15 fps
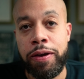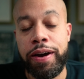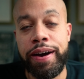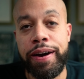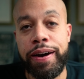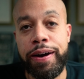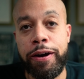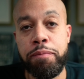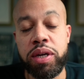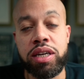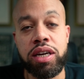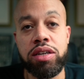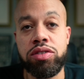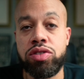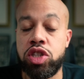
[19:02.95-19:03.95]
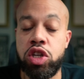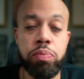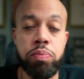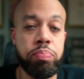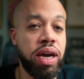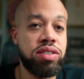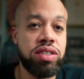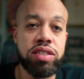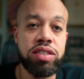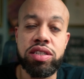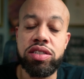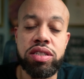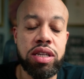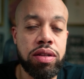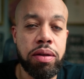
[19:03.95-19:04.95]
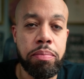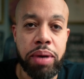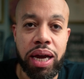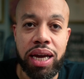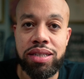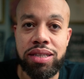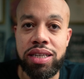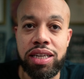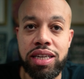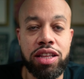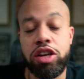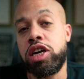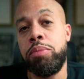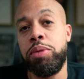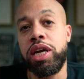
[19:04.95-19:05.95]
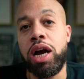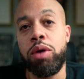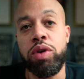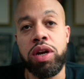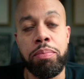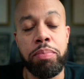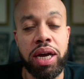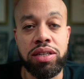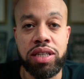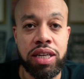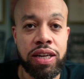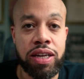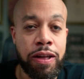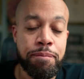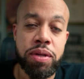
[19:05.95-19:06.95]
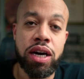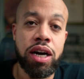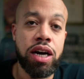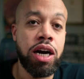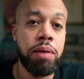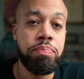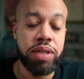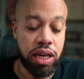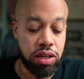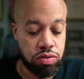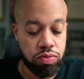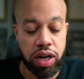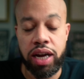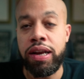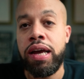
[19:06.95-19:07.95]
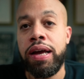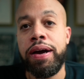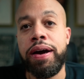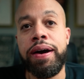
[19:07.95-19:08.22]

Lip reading: because Cubasis is still amazing, and they're coming out with amazing updates, right?